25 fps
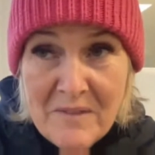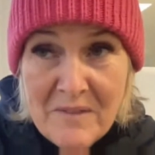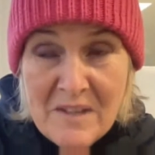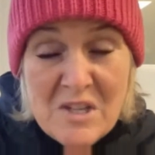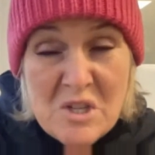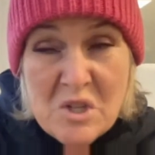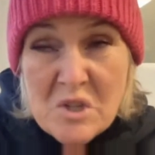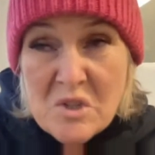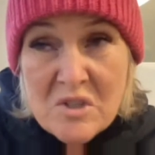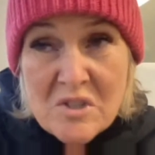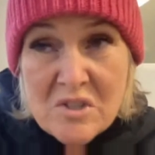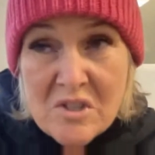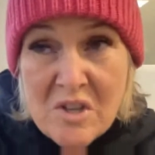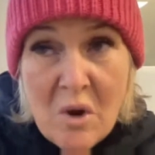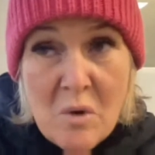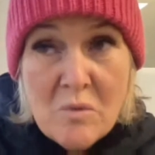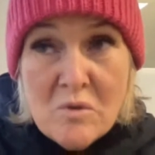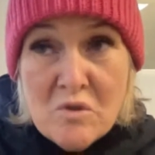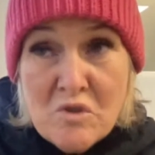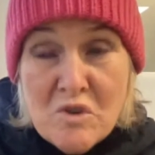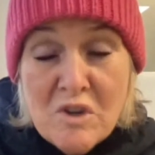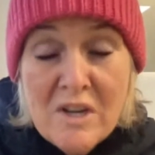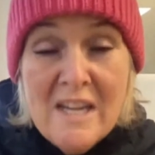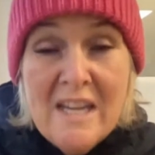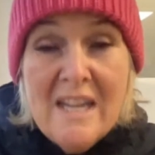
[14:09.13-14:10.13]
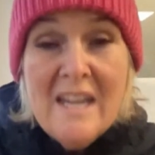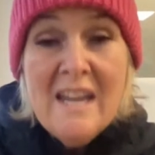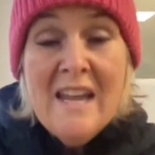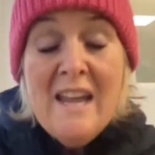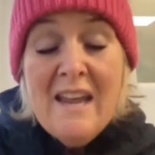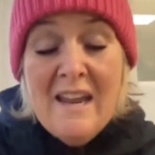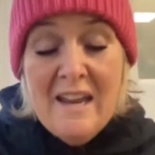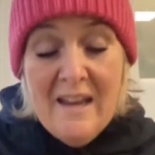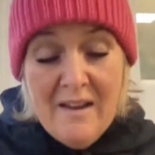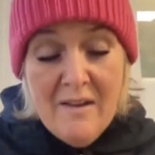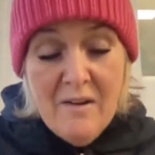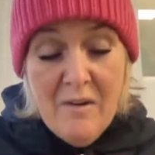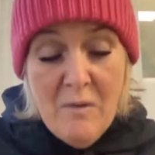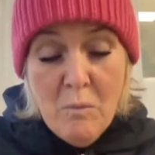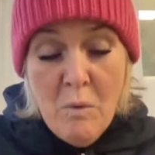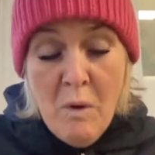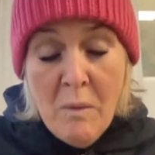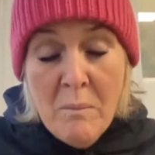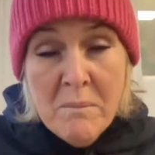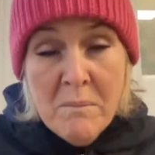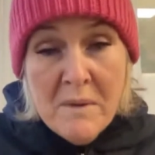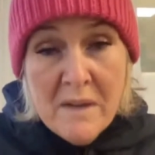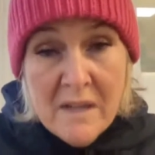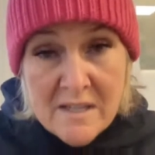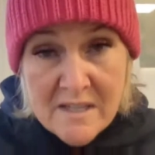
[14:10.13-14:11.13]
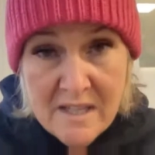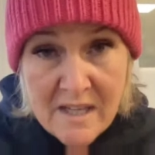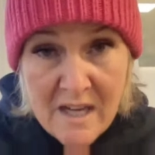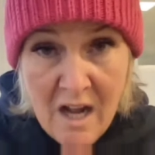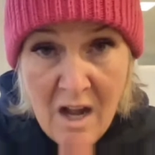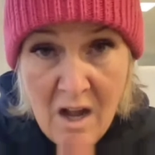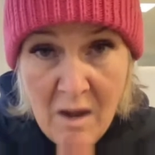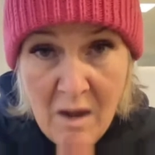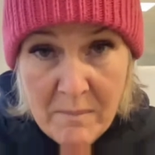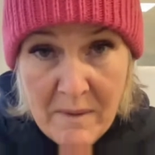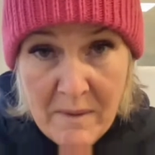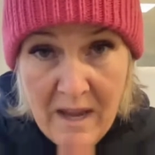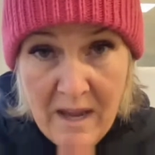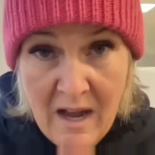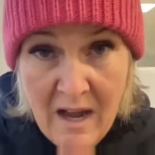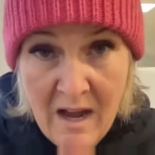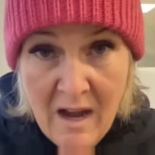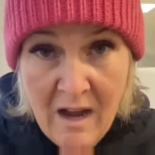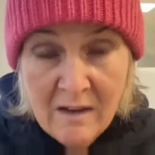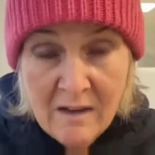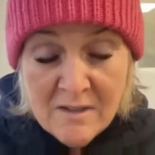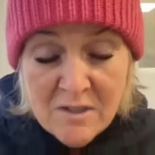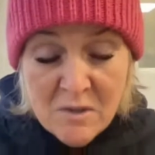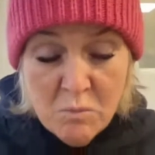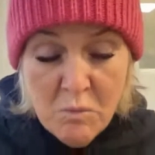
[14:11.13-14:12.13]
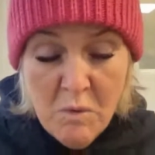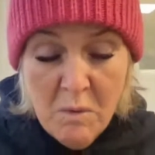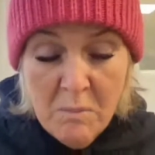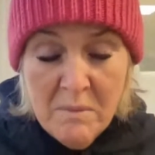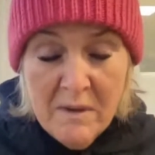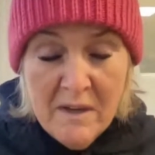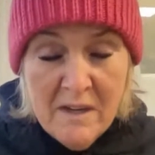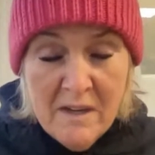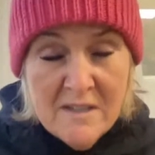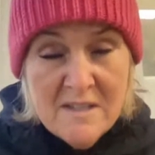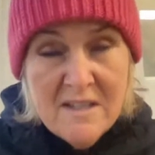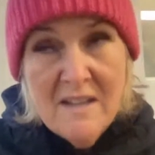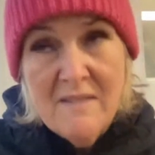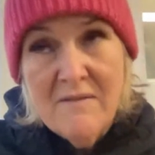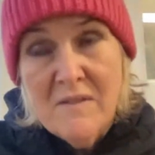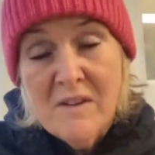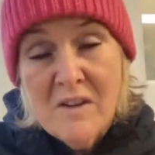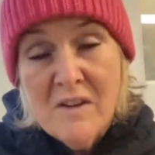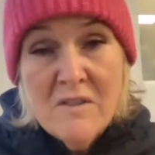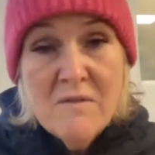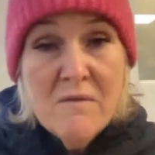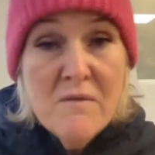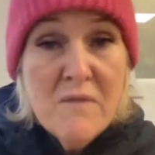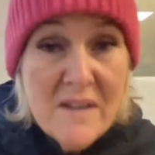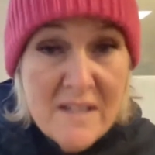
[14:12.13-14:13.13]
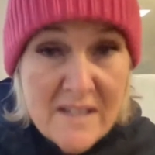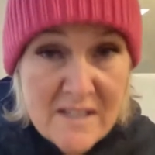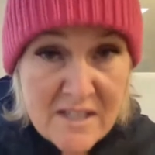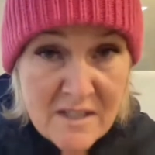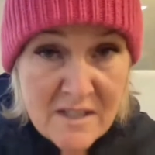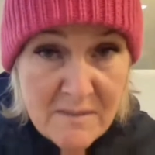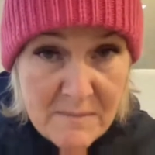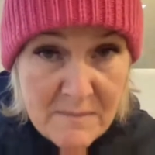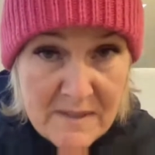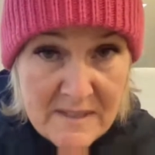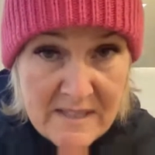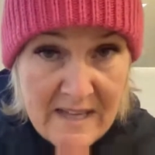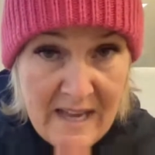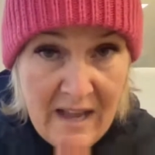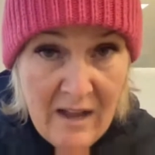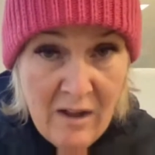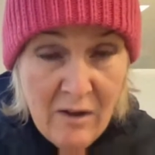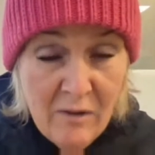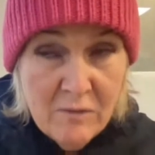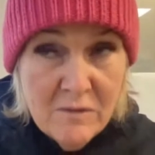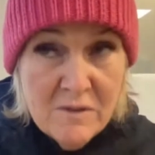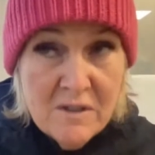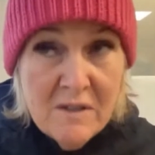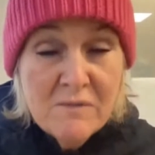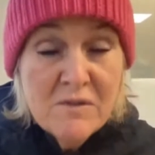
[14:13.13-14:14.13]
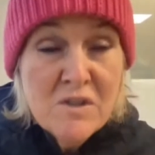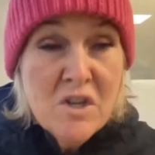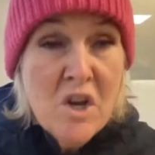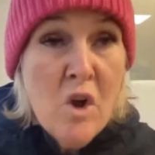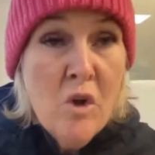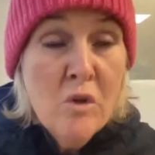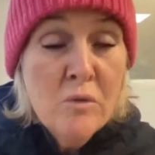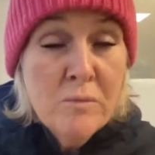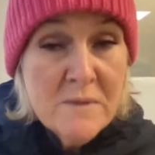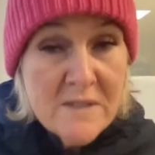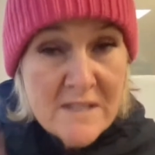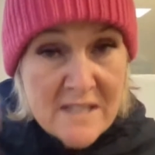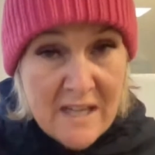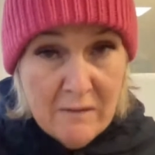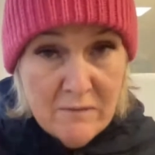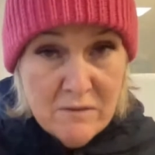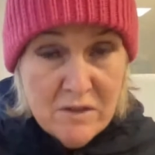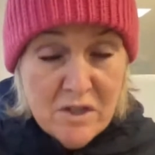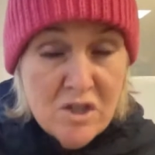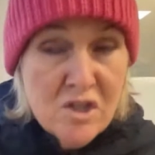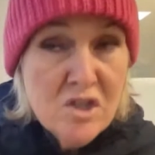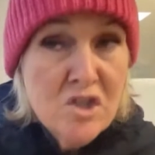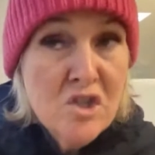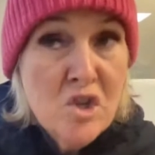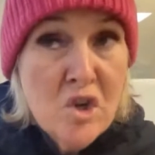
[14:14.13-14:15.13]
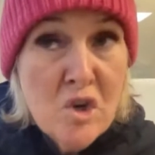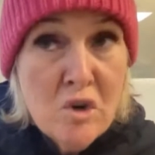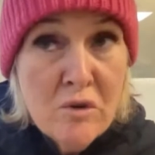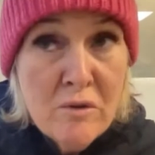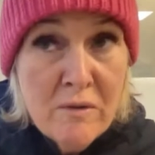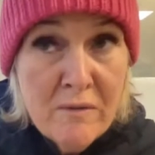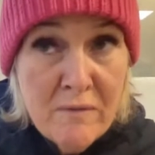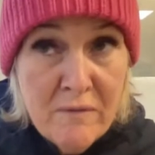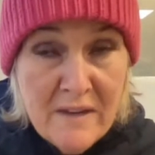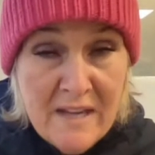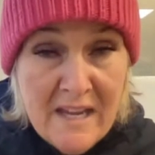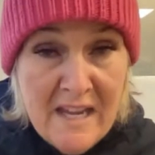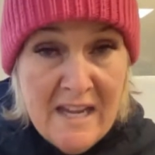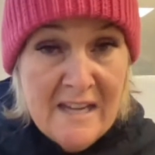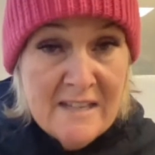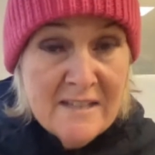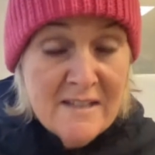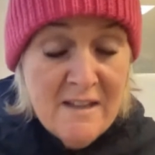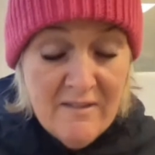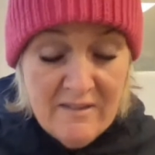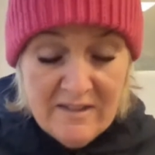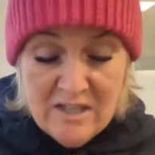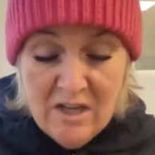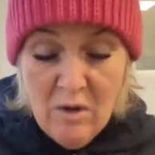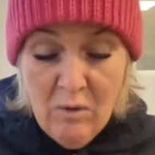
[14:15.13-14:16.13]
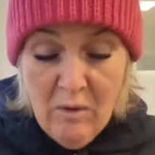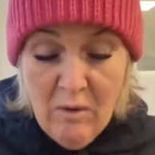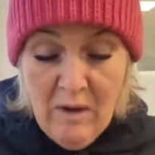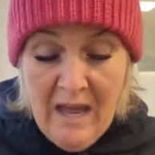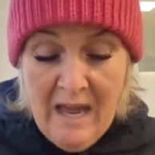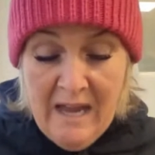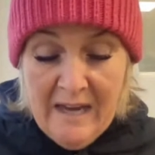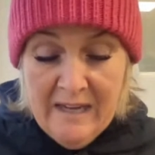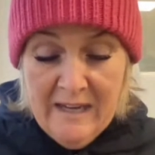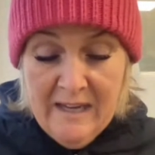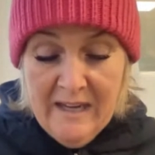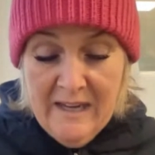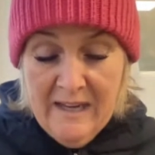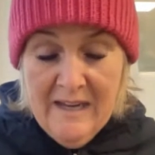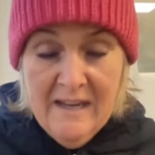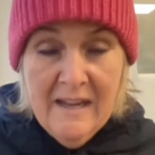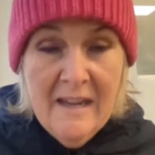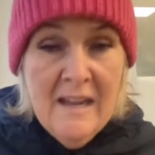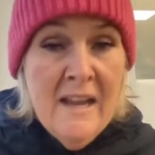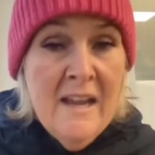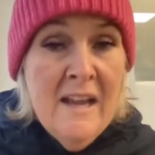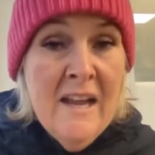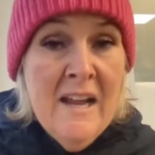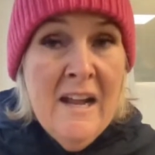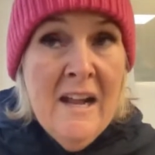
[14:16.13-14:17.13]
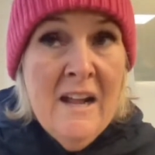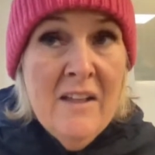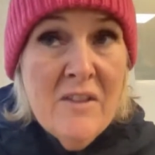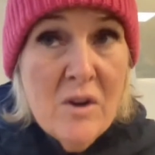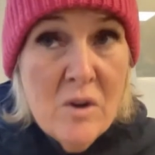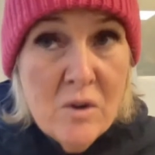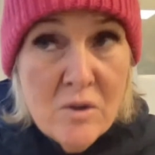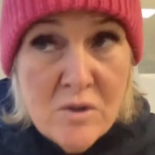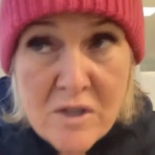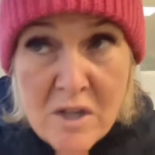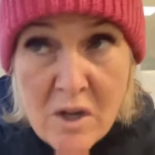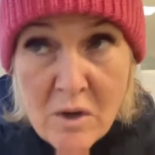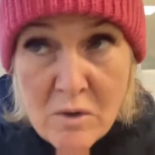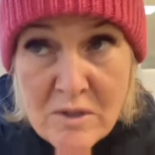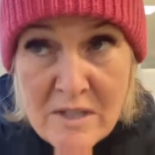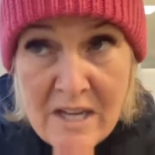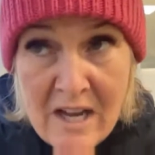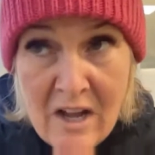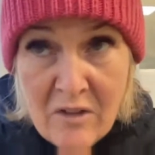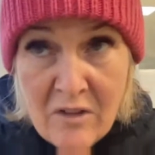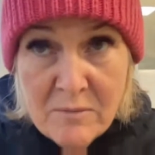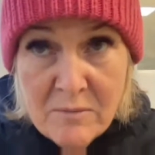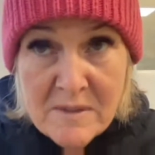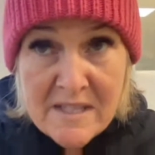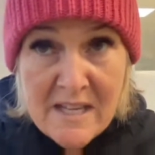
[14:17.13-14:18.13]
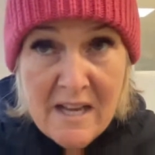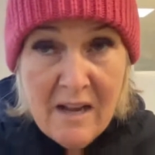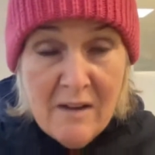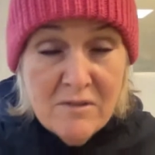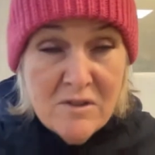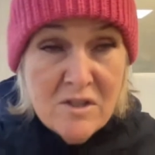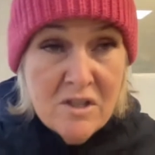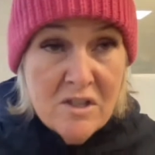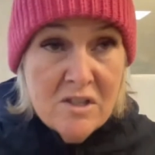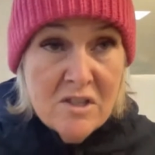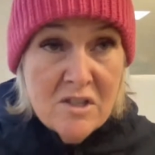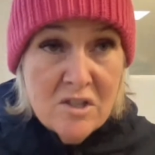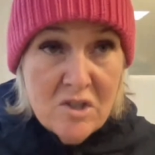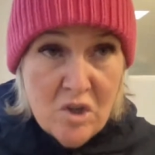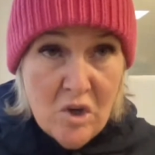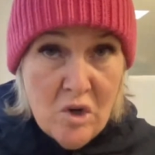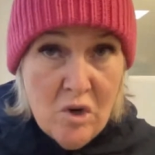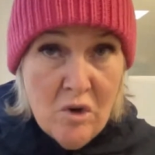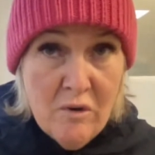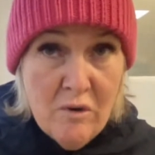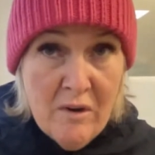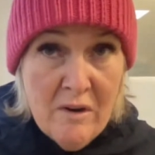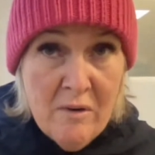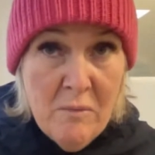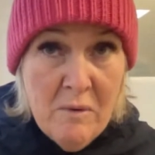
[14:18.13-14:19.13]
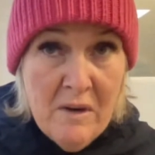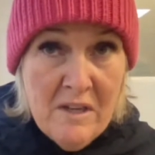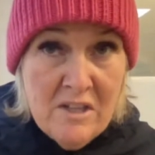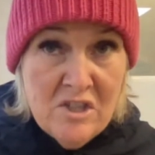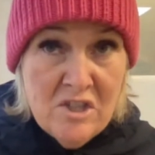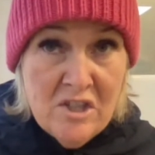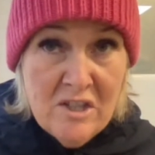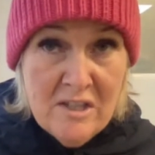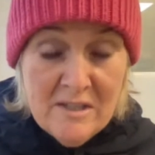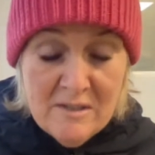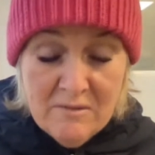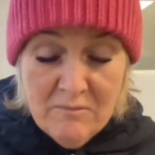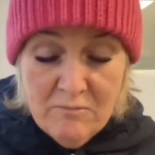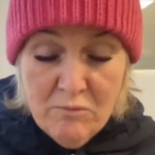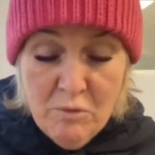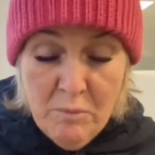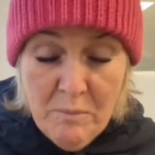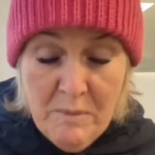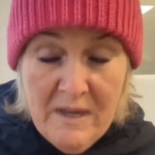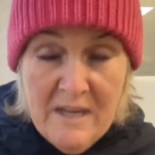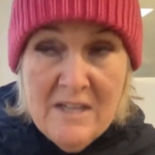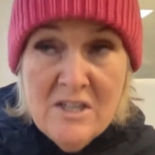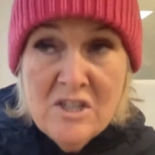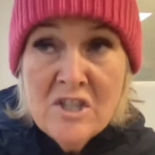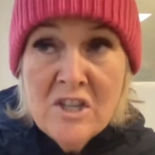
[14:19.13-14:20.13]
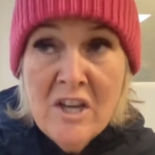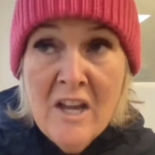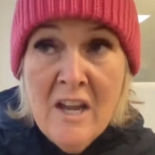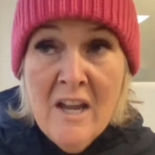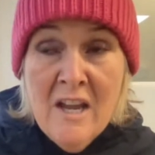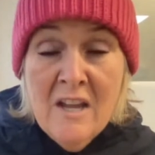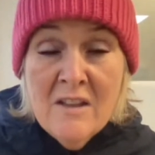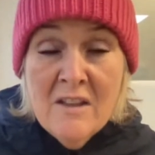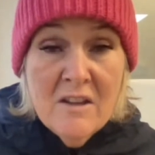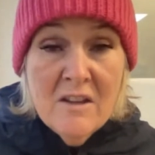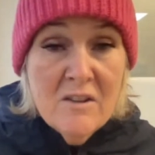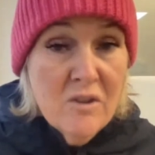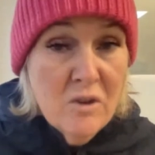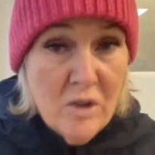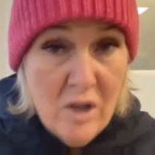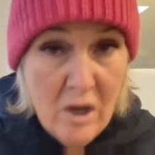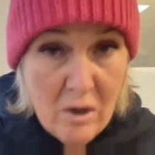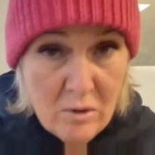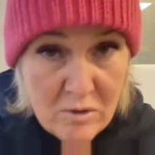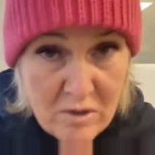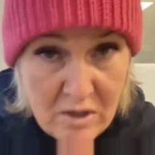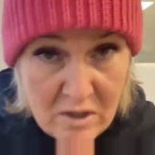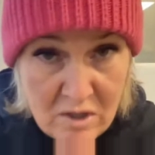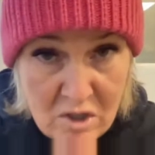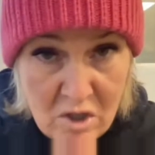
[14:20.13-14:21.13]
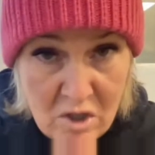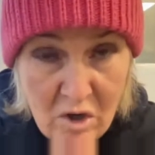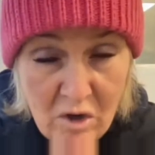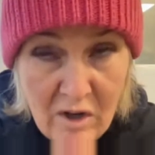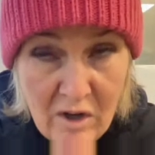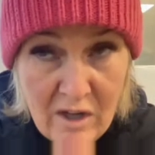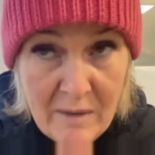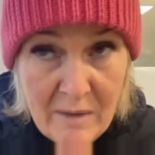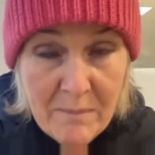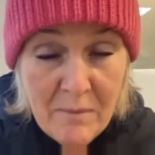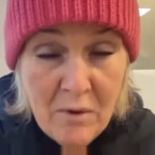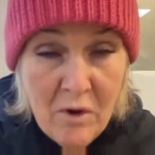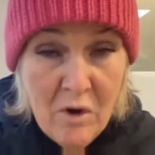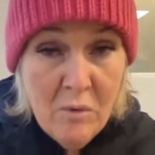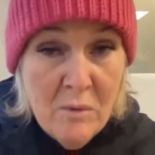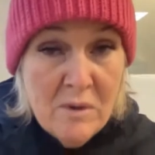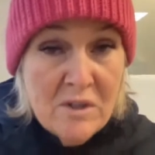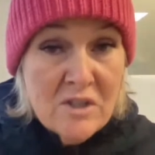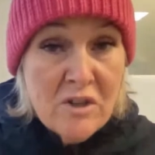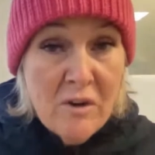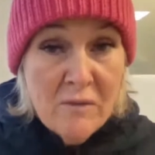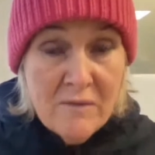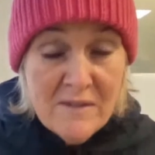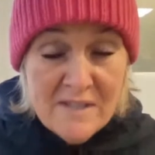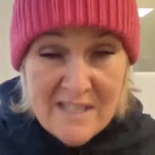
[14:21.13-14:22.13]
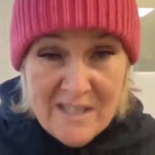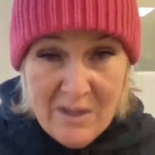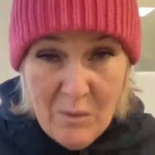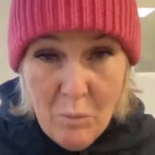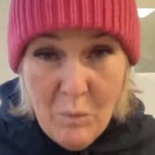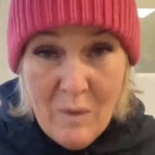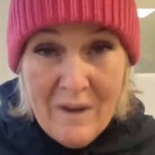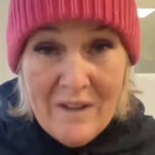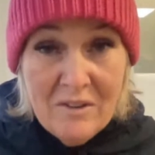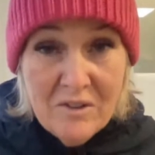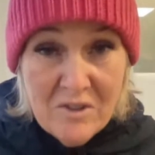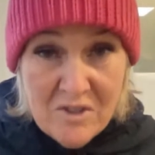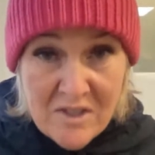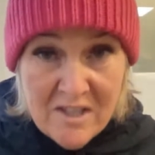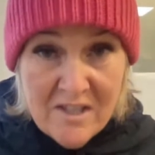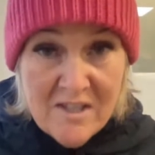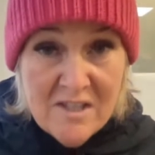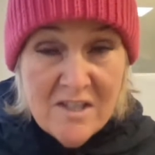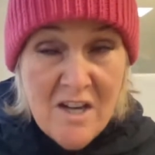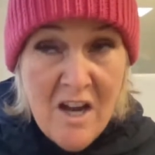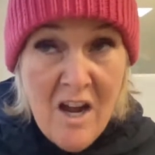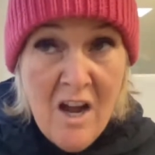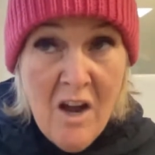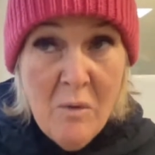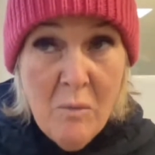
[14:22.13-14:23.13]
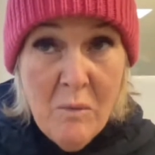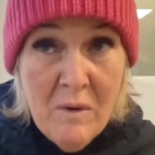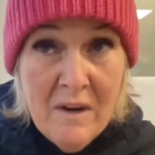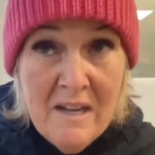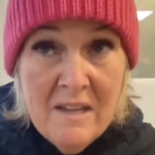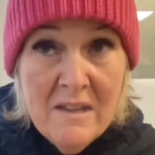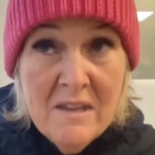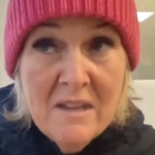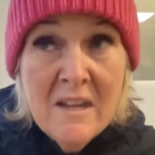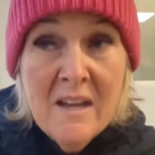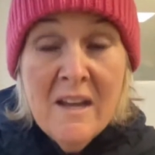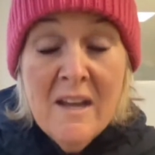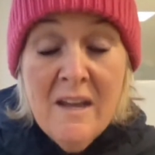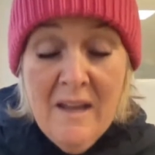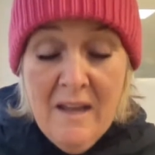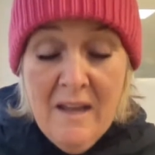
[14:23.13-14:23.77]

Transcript: They just don't drink it. One, because they can't be asked. One, because they've convinced themselves. They've told themselves the story for years that they don't like it. They also tell themselves the story, which is rubbish, that they'll go to the toilet more, which obviously they will to start with.